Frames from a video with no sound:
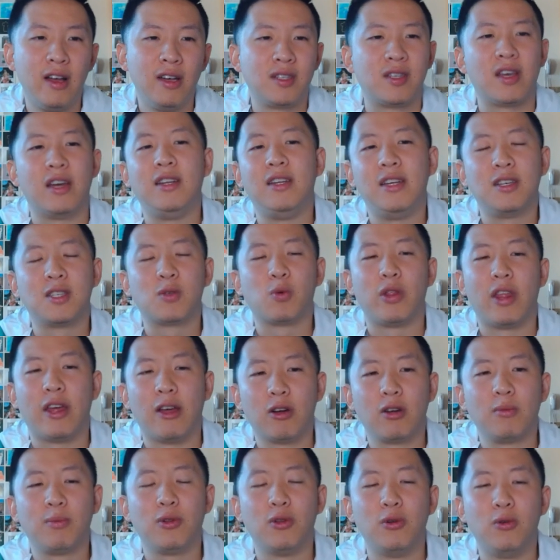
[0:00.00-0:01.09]
So the idea is with
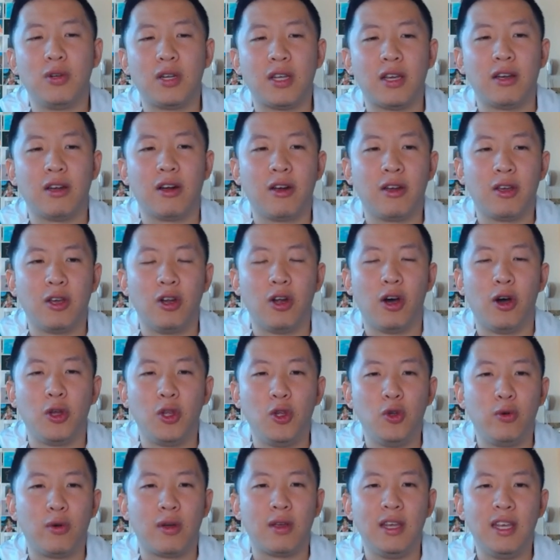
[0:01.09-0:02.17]
Air Balloon here,
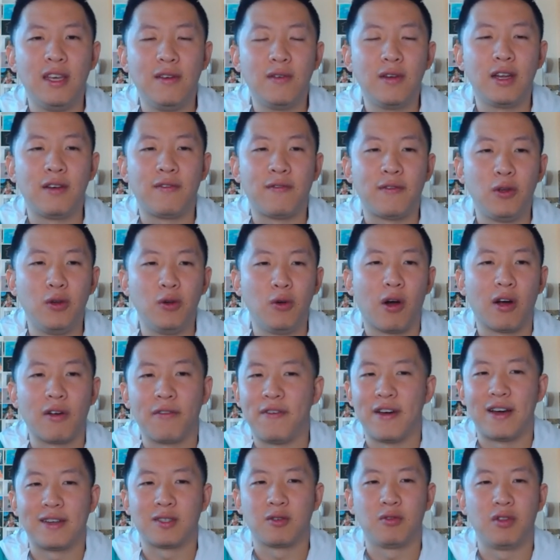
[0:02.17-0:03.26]
you even if you are
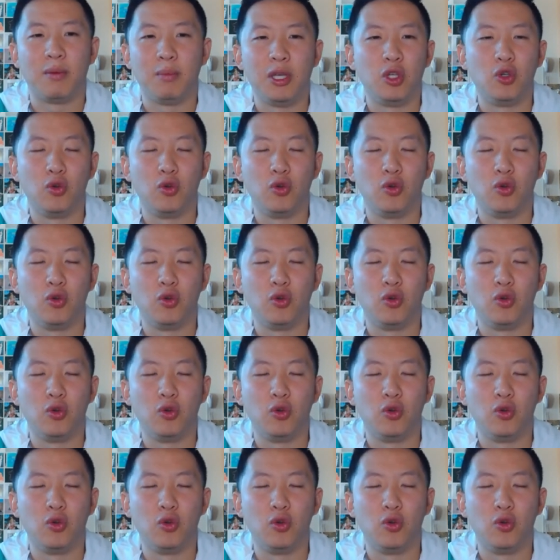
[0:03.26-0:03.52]
faster than me,